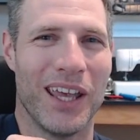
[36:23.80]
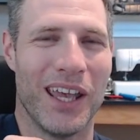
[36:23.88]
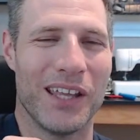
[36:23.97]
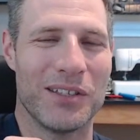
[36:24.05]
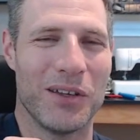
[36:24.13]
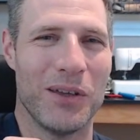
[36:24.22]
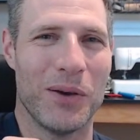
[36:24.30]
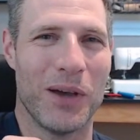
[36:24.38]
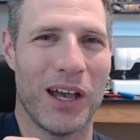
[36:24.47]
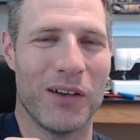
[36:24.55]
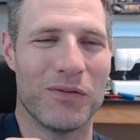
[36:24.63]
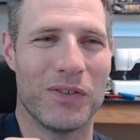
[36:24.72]
and so you
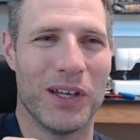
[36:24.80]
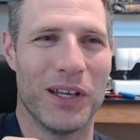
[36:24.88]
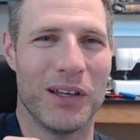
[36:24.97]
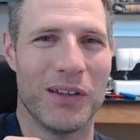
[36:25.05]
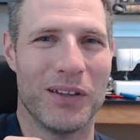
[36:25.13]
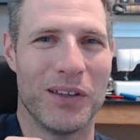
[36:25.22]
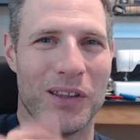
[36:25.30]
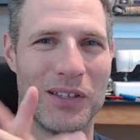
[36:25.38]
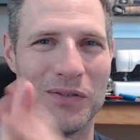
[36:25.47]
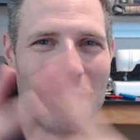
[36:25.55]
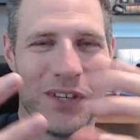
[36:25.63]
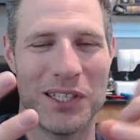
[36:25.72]
have this
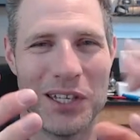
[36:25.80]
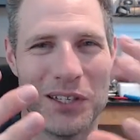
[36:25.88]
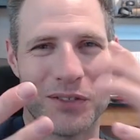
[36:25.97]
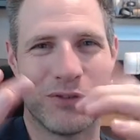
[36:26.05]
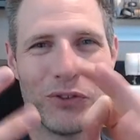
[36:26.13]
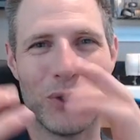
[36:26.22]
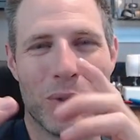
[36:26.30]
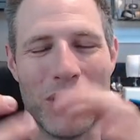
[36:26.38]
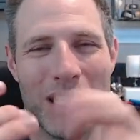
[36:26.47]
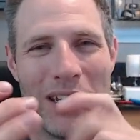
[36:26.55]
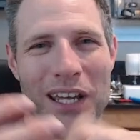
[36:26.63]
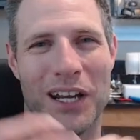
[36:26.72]
viscous fluid
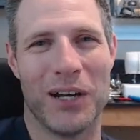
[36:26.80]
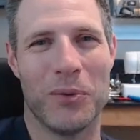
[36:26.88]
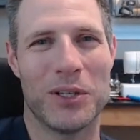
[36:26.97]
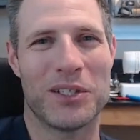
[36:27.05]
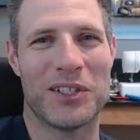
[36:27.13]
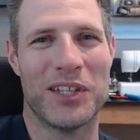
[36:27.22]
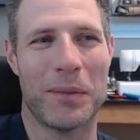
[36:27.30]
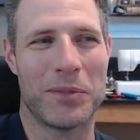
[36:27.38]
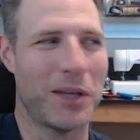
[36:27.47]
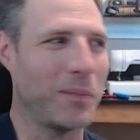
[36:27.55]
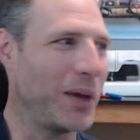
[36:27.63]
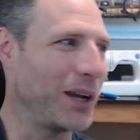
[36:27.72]
in there which saps
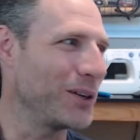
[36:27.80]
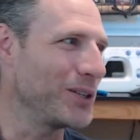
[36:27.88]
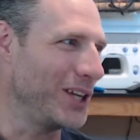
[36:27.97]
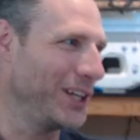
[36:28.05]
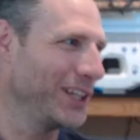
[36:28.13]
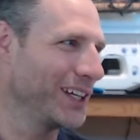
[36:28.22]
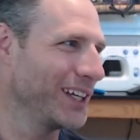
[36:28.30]
up energy.